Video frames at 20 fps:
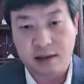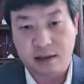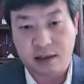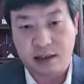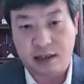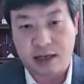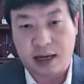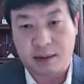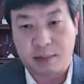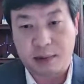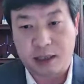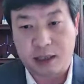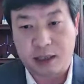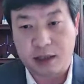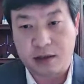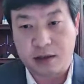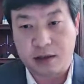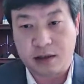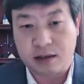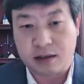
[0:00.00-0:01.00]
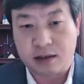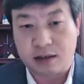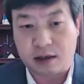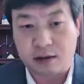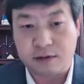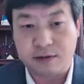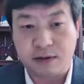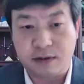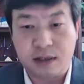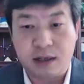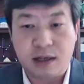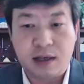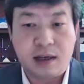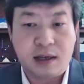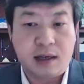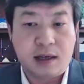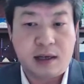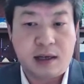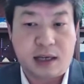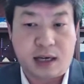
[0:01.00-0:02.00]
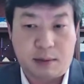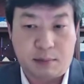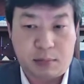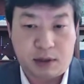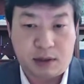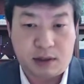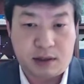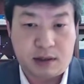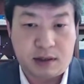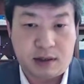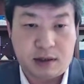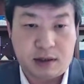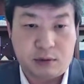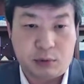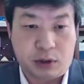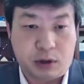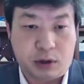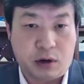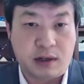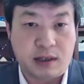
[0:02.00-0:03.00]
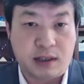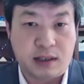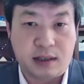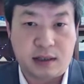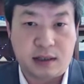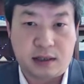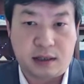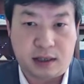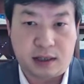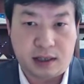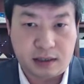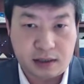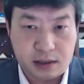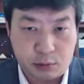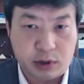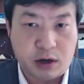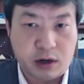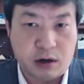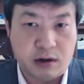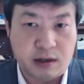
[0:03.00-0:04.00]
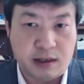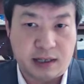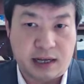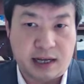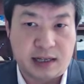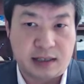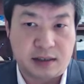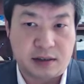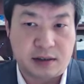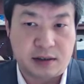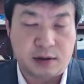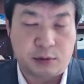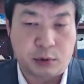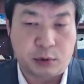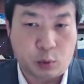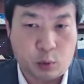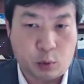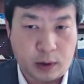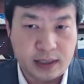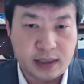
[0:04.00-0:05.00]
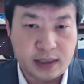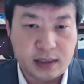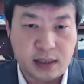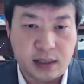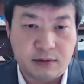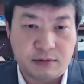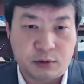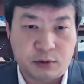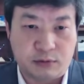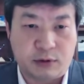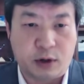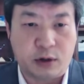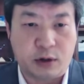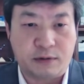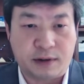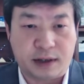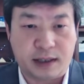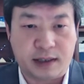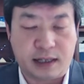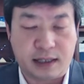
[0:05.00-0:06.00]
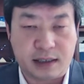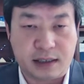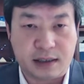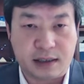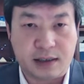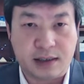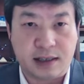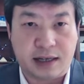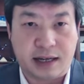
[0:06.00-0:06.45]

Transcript: The application itself is regarded as a request for foreign filing license,